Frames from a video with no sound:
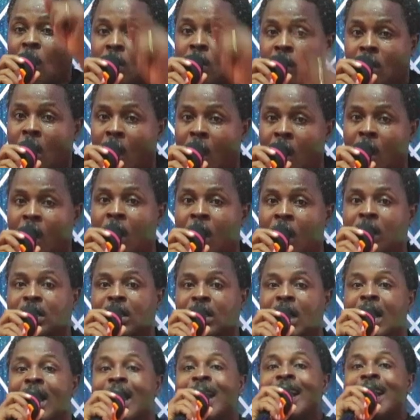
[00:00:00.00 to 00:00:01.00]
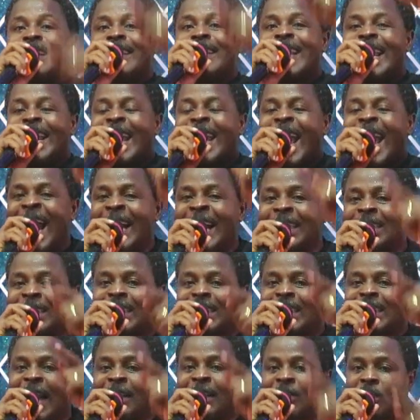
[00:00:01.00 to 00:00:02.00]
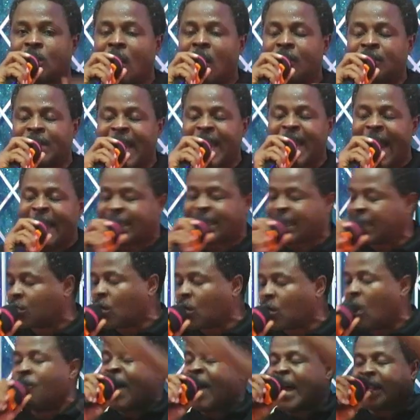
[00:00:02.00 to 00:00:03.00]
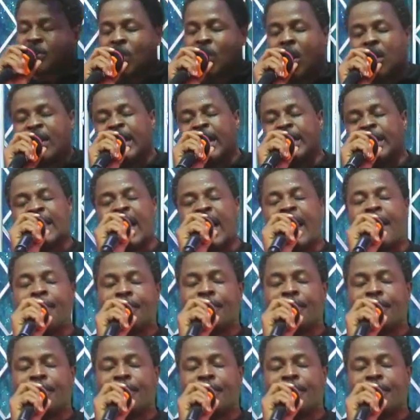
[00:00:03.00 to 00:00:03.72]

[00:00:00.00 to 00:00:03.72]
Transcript: God, the ancient of days is overturning them.